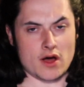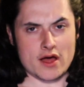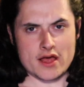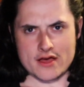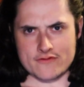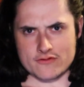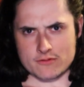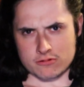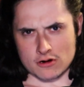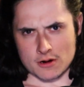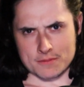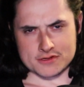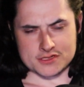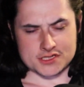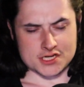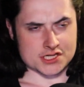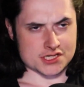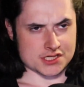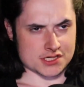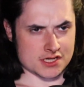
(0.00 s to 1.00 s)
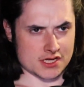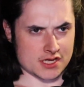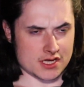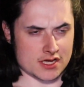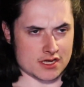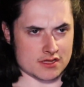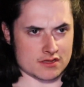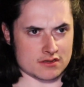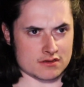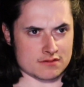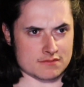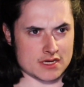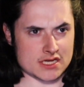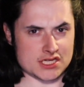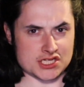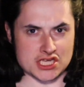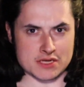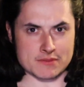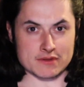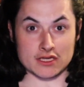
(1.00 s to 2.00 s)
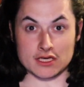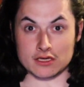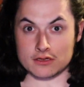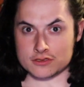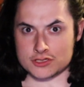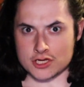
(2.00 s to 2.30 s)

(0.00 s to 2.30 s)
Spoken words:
I have a proposition here that may seem a little